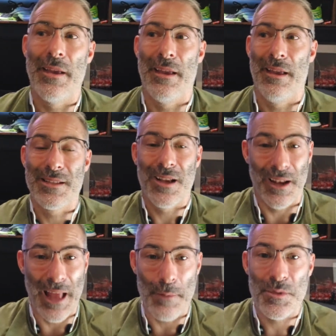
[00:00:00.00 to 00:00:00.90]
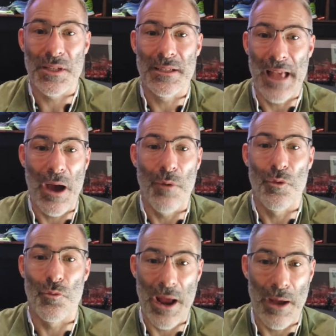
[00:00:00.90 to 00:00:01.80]
is collapsing down
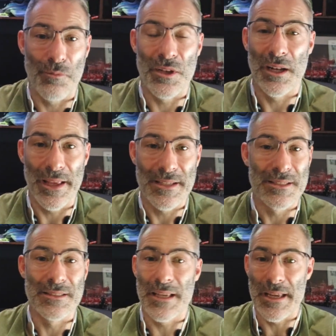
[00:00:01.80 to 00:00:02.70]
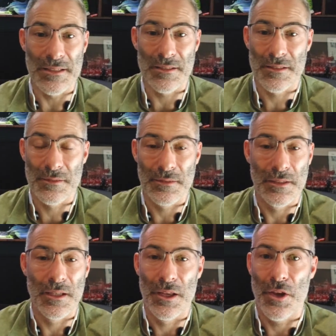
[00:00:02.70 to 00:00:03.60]
around the Glazers' ears.
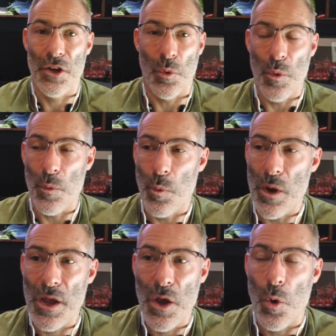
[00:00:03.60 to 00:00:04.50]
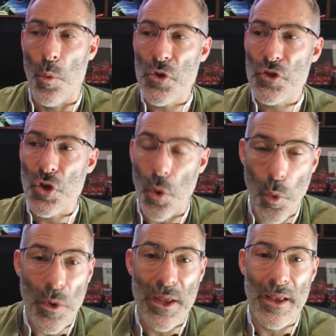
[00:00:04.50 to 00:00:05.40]
We're
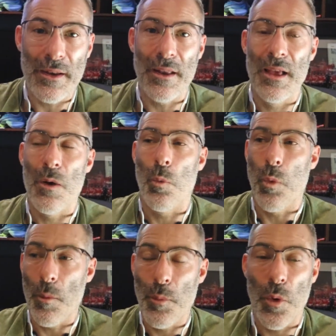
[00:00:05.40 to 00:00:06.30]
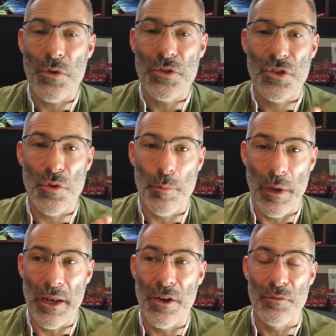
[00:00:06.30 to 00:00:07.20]
talking 1.2
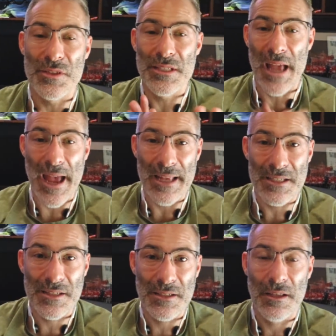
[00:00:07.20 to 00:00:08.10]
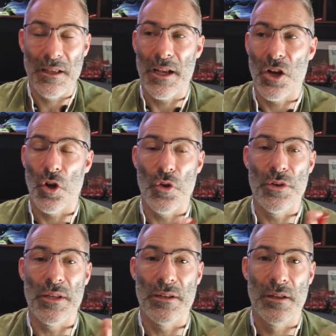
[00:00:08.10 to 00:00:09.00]
billion of debt,
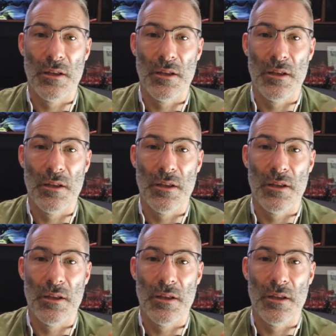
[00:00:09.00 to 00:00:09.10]
including